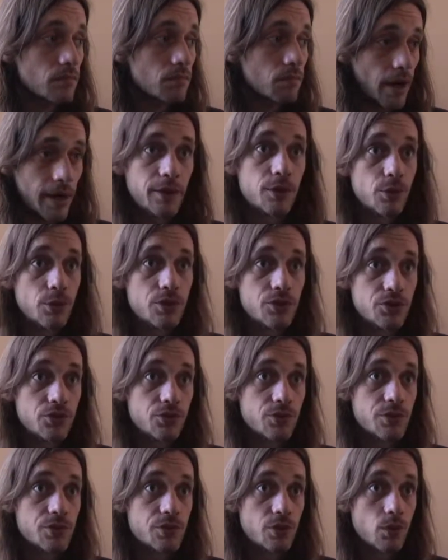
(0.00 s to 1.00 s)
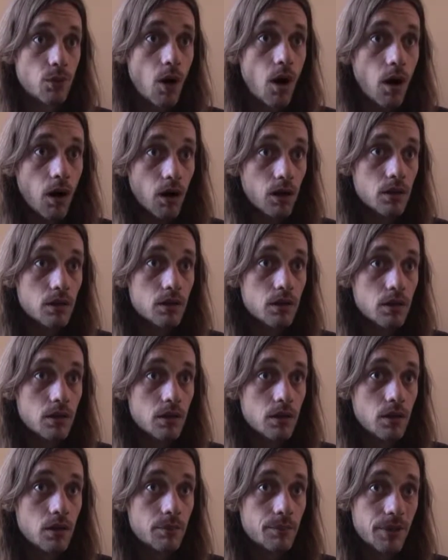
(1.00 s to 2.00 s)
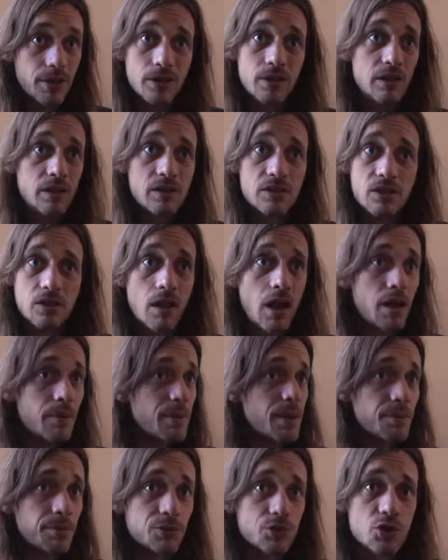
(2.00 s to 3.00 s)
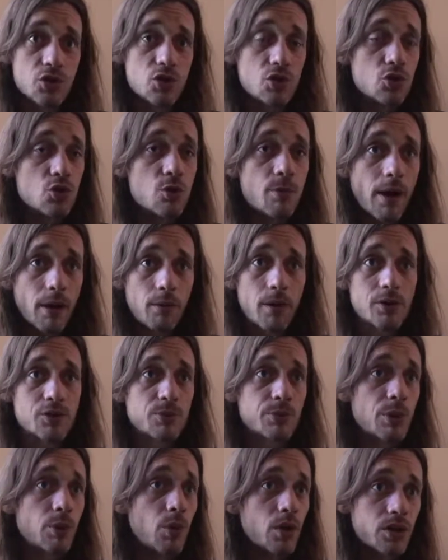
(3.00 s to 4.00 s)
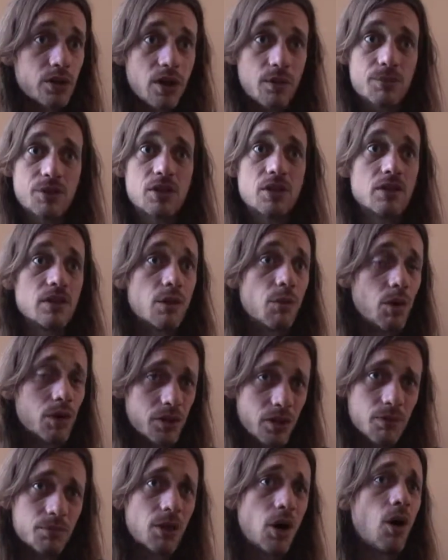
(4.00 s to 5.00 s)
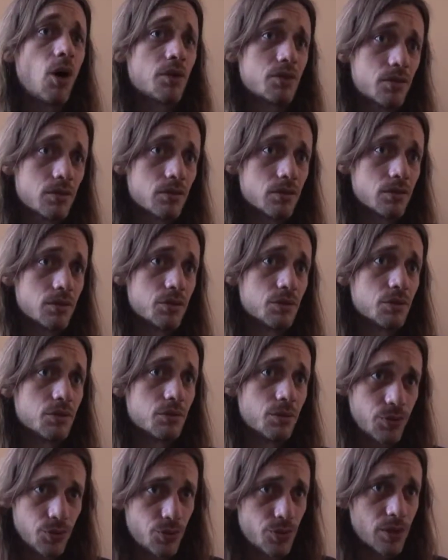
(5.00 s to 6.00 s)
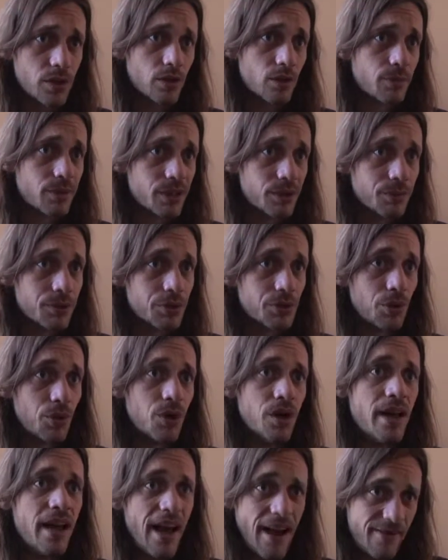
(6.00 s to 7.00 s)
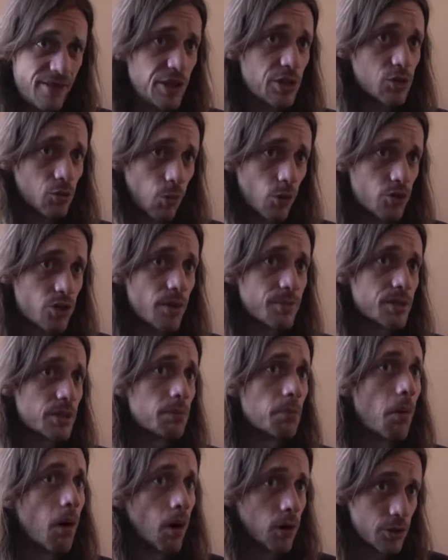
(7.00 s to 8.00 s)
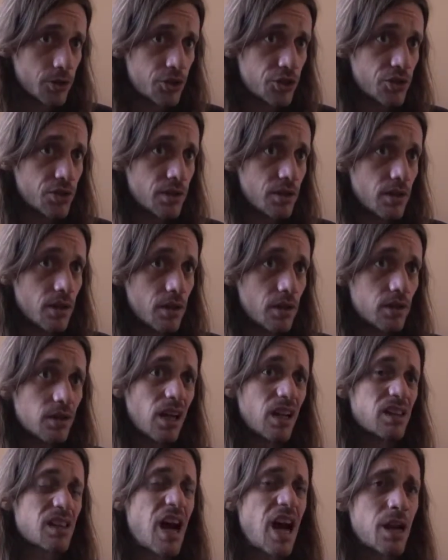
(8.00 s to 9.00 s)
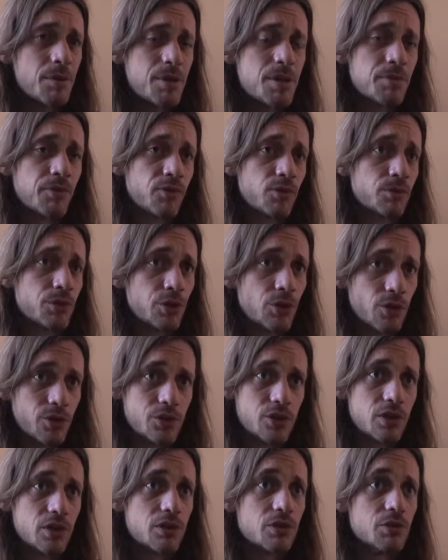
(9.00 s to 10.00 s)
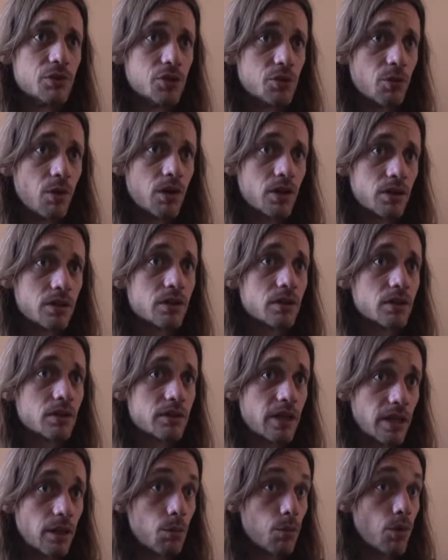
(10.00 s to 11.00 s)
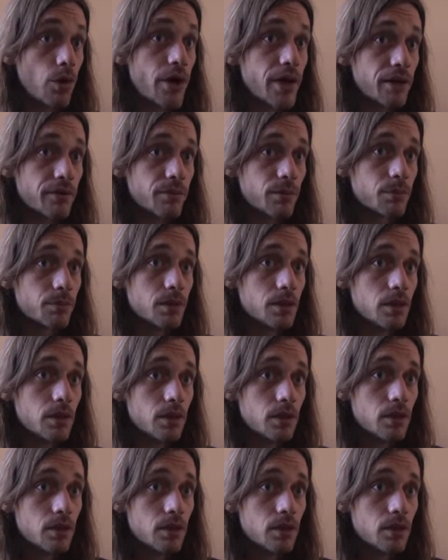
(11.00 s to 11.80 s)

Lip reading: micro-industries there are. Particularly because a lot of people just knew about Rhizome. They wanted to come see it. They wanted to come to Austin too, which was another big appeal. Having these workshops in March, you got a lot of people from New York City who just wanted to take a break from,